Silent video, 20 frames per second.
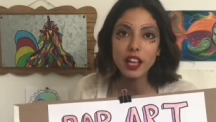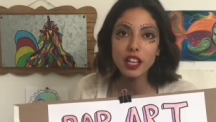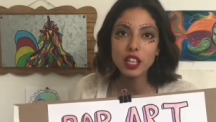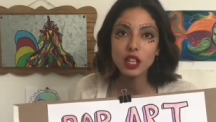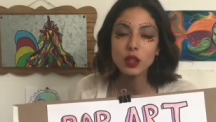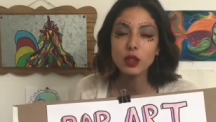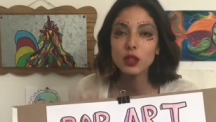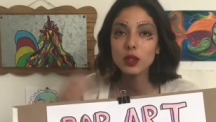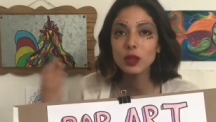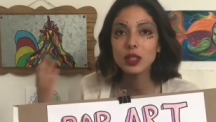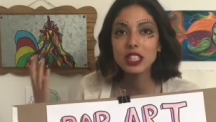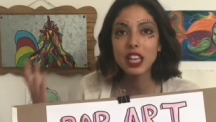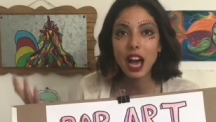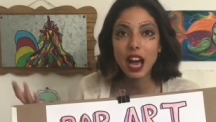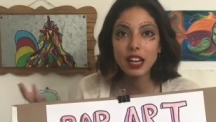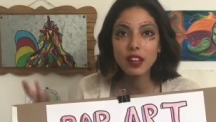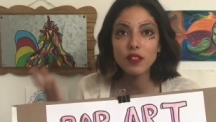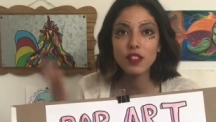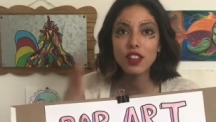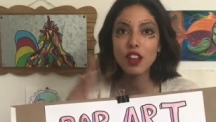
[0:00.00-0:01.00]
So it's kind of
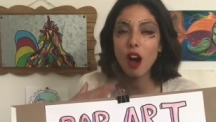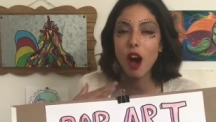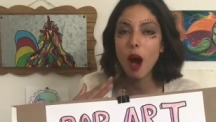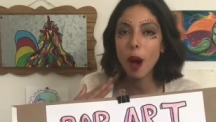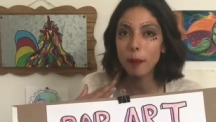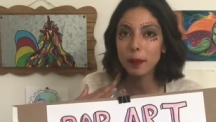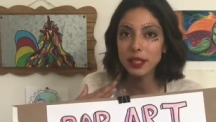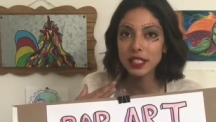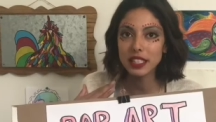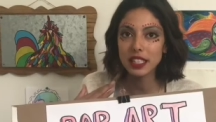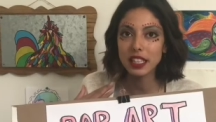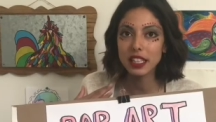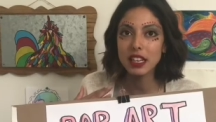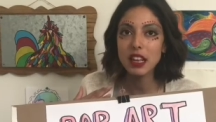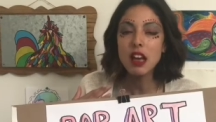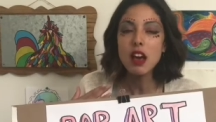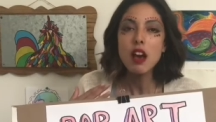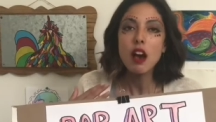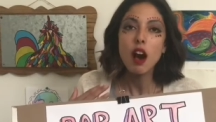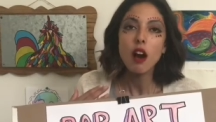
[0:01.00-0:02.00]
the opposite
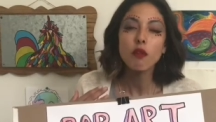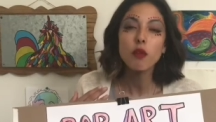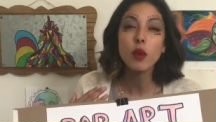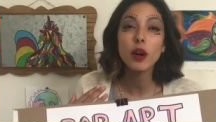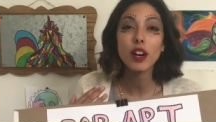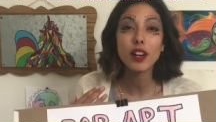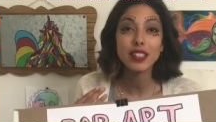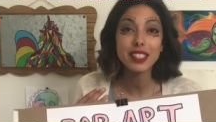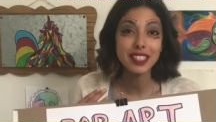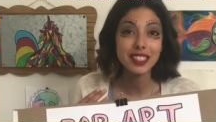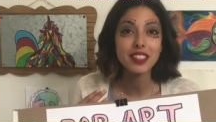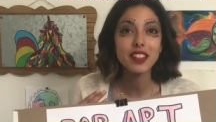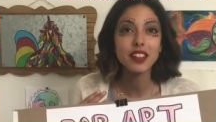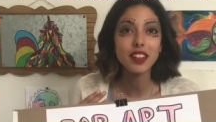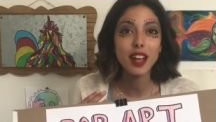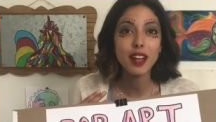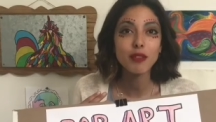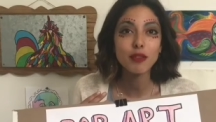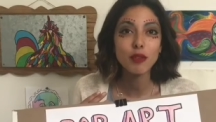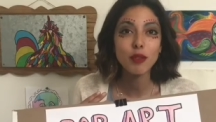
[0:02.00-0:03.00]
of what our still life
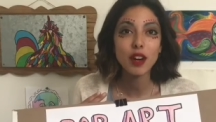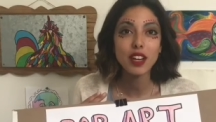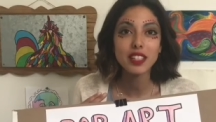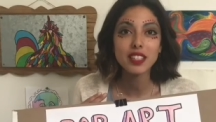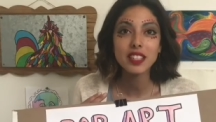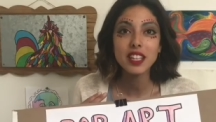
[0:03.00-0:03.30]
was.